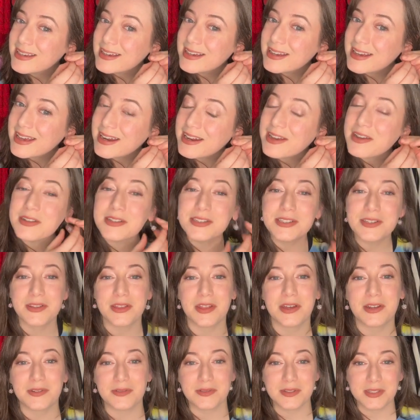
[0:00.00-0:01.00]
And I also
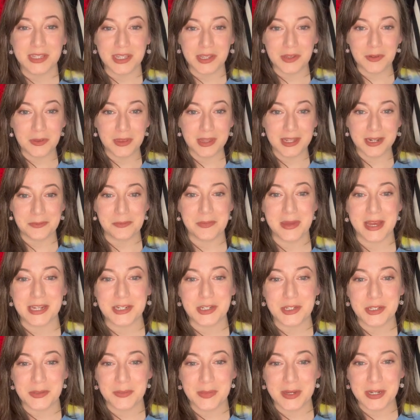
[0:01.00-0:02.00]
thought it was cute that it
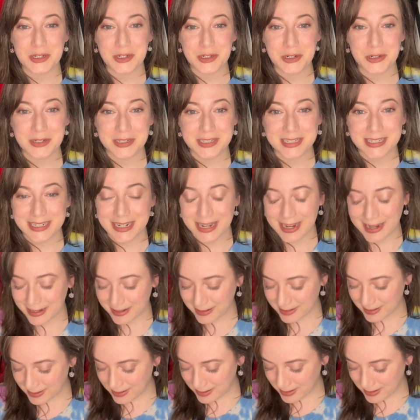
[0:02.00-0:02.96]
matches my shirt today.